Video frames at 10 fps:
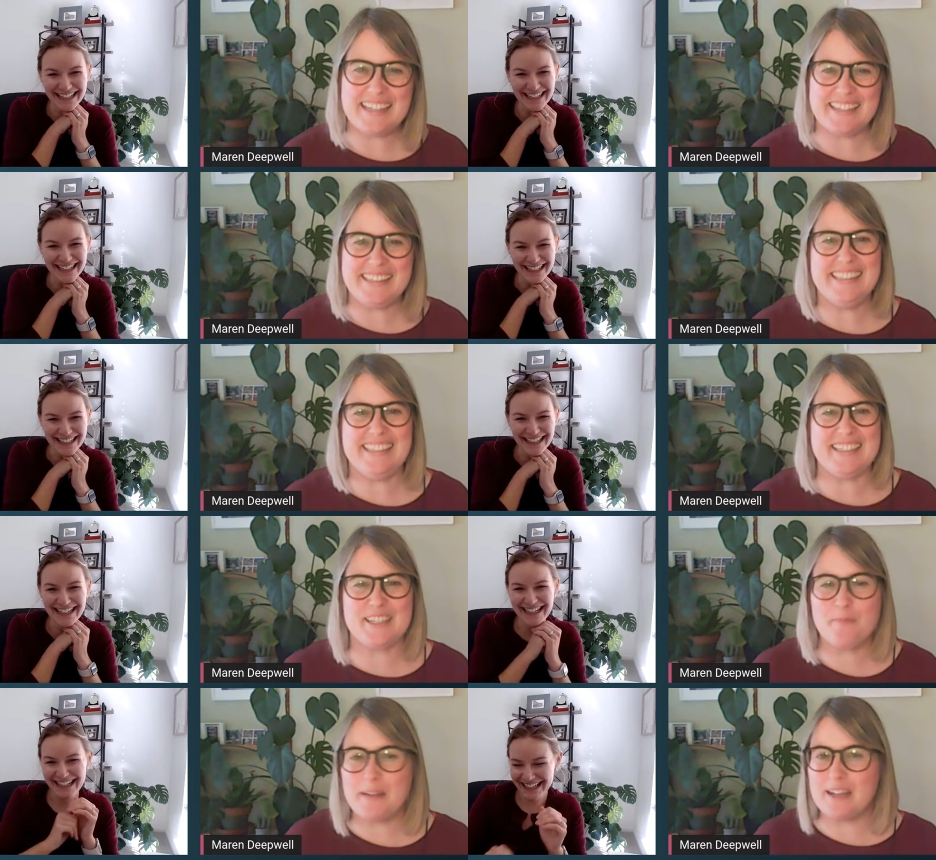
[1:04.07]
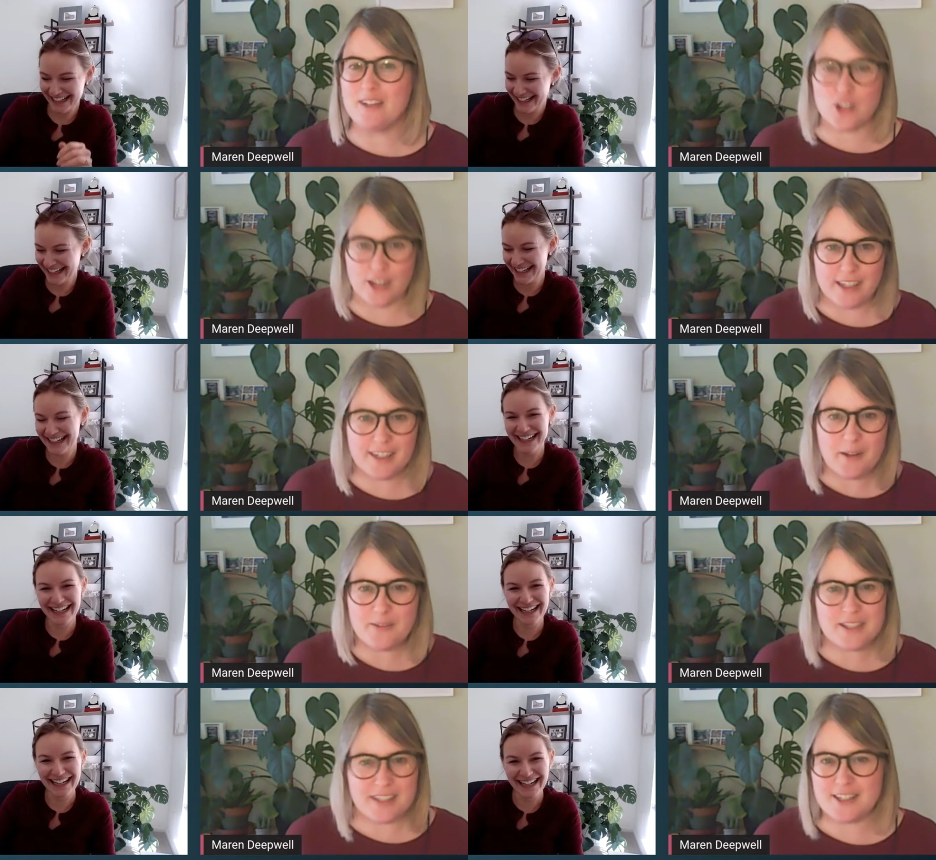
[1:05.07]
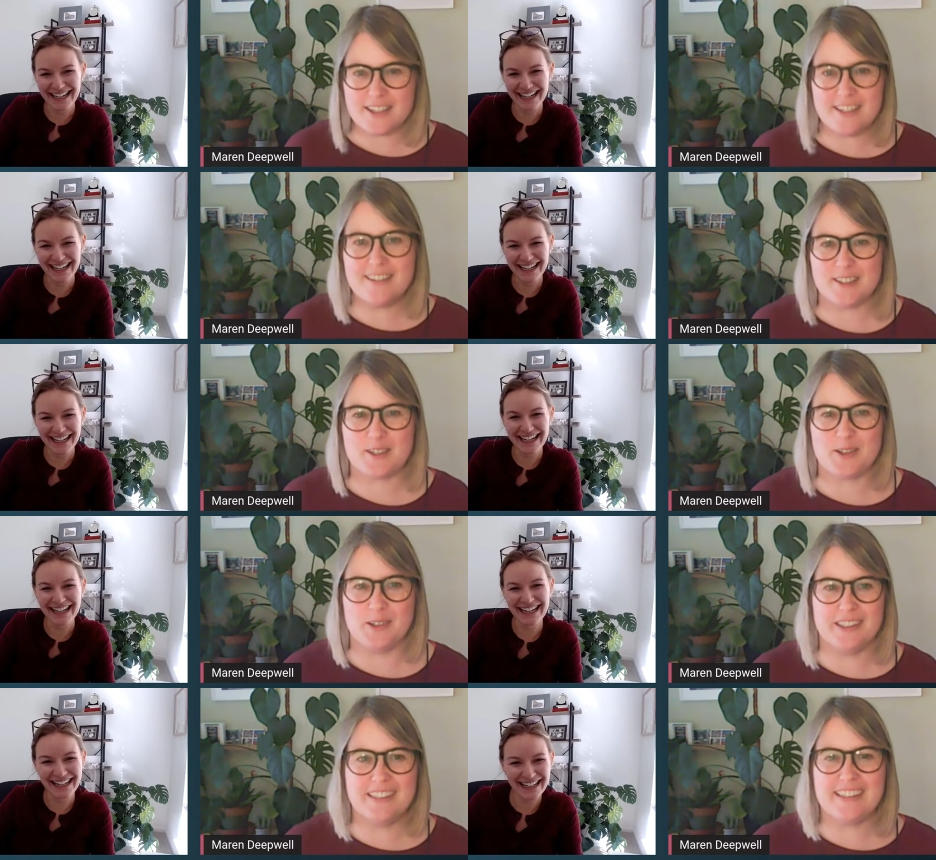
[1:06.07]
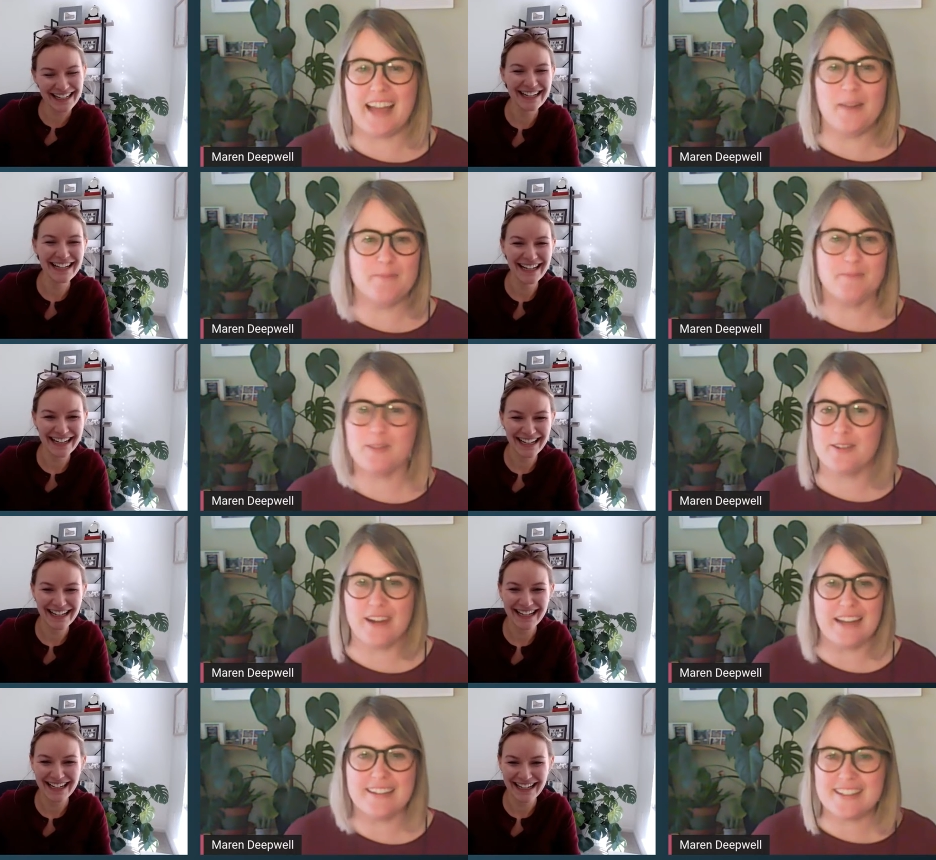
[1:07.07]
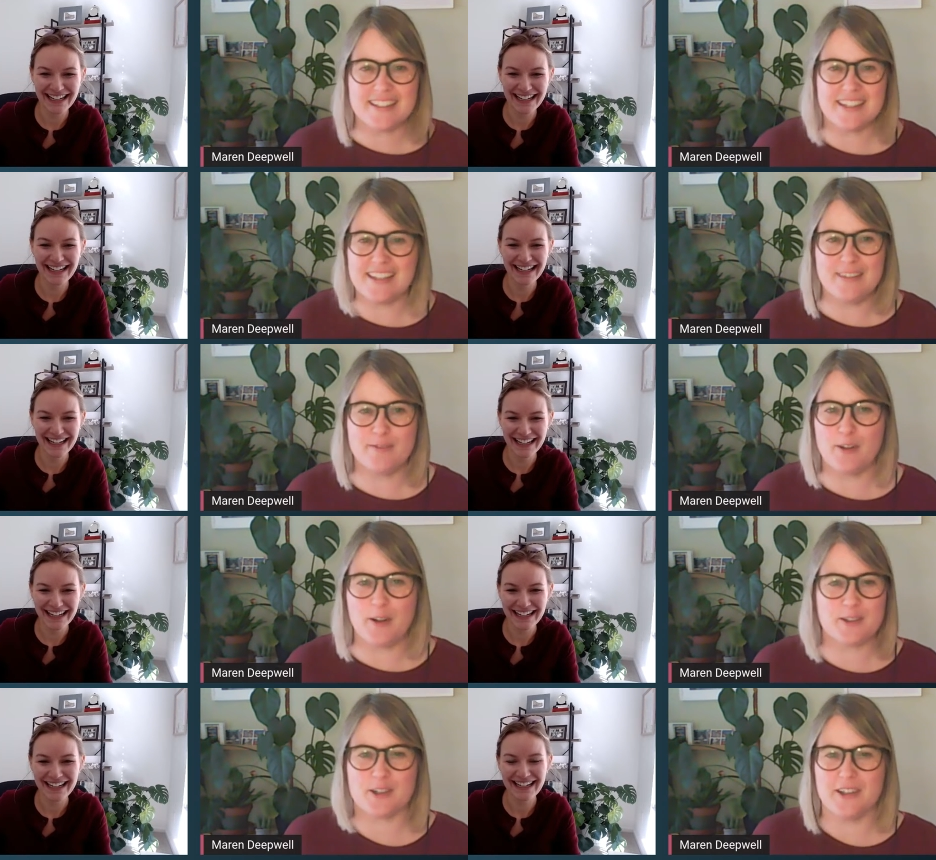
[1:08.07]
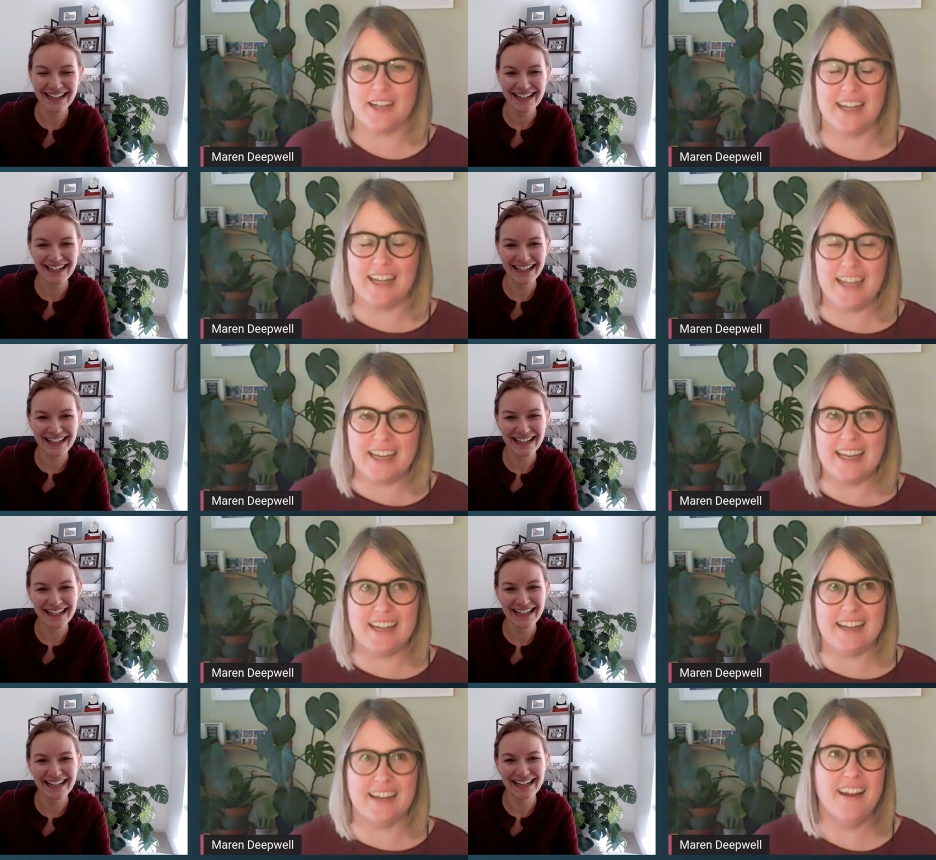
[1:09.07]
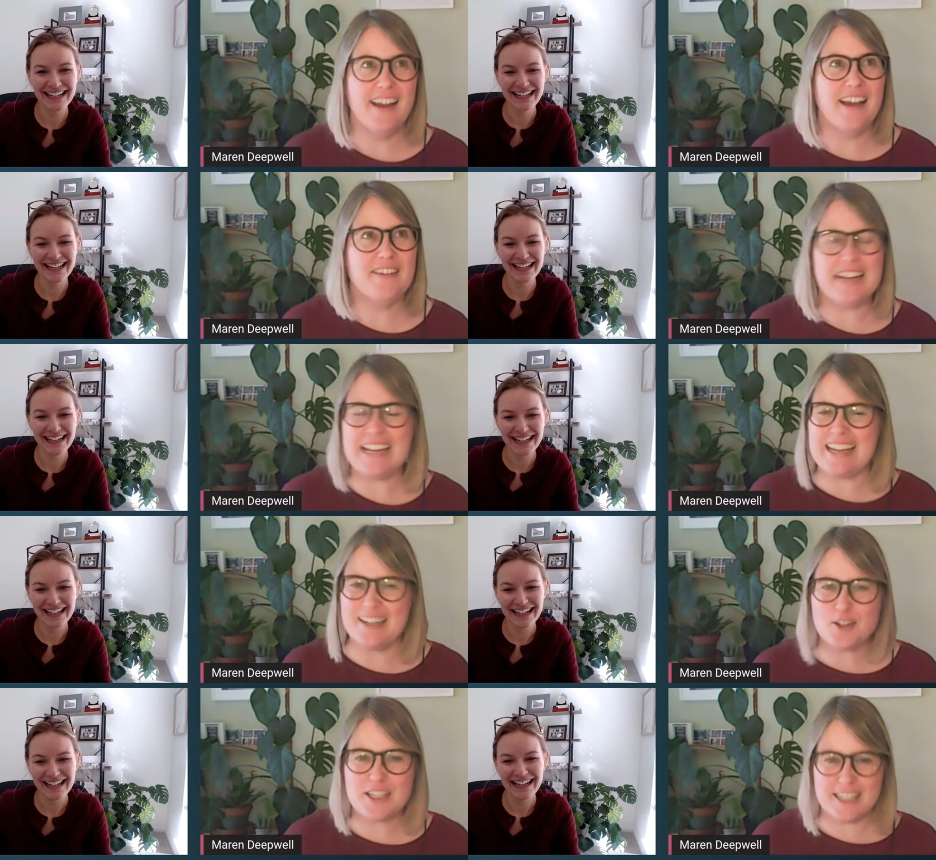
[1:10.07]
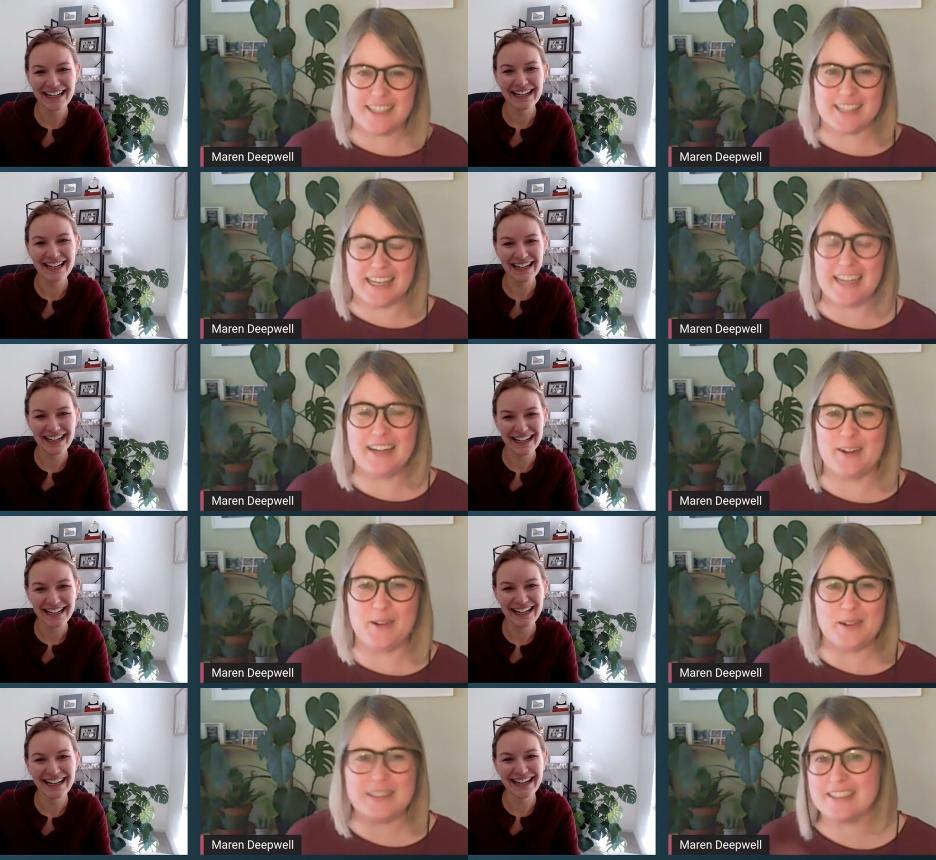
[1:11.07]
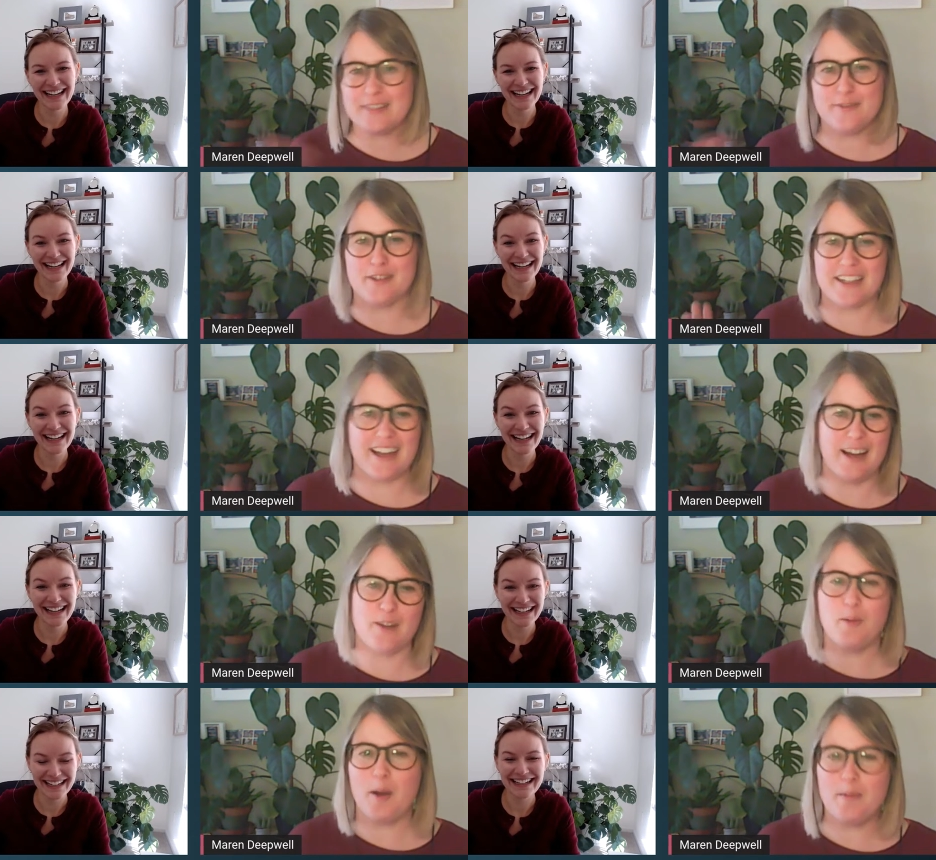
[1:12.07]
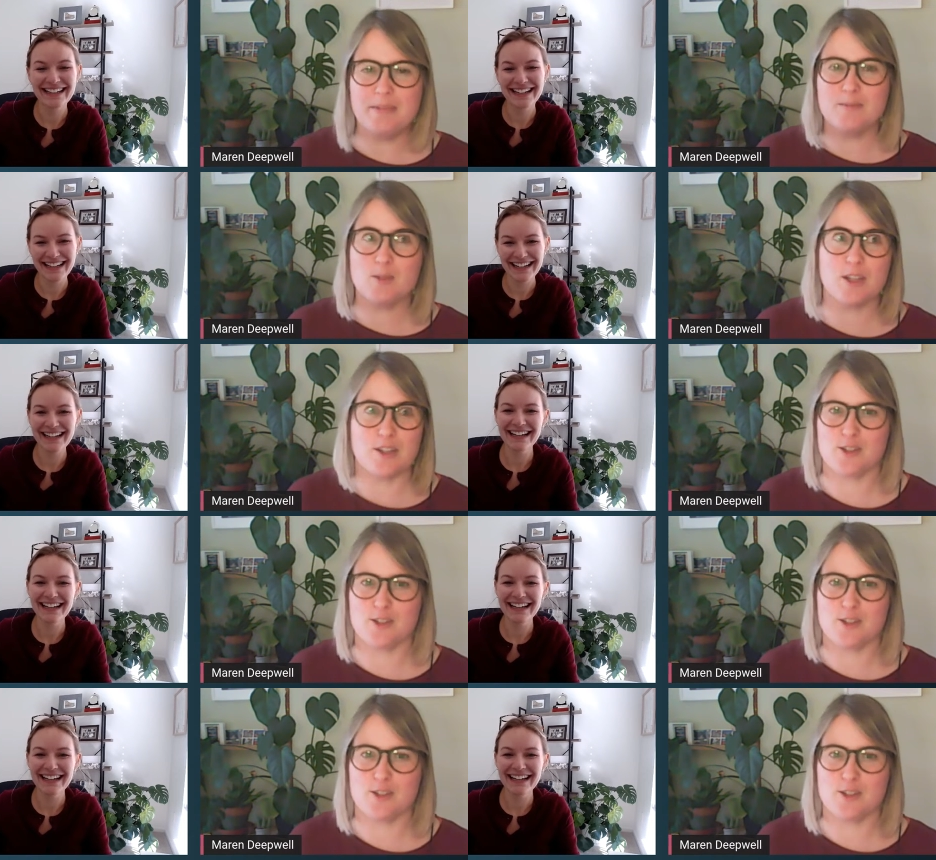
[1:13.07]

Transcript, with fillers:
Speaker 1: good. I've been enjoying the conversations in Discord. Um, great to see folk joining in, and really interesting to hear all the different kind of problems and